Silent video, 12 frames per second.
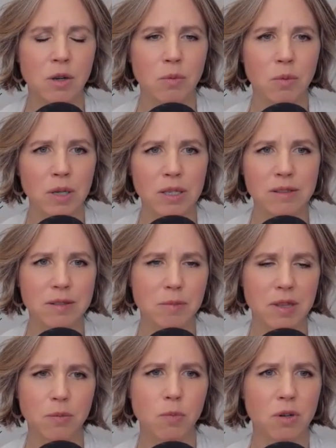what is
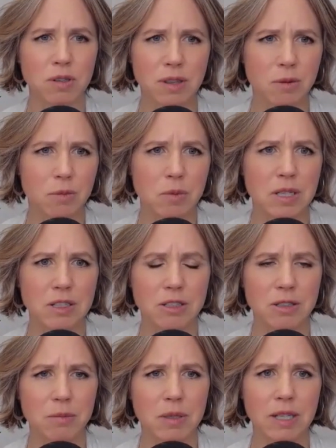some of the work that we
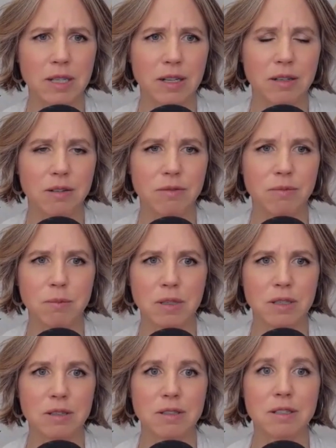should be kind of
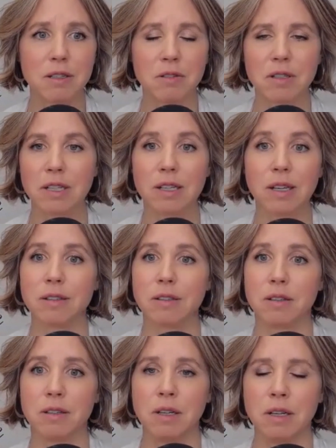considering as
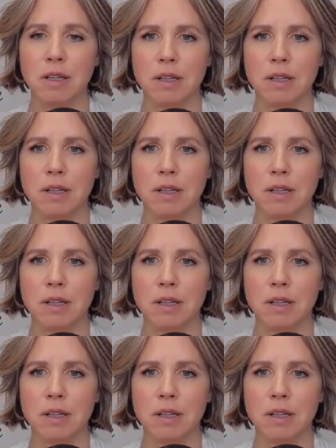our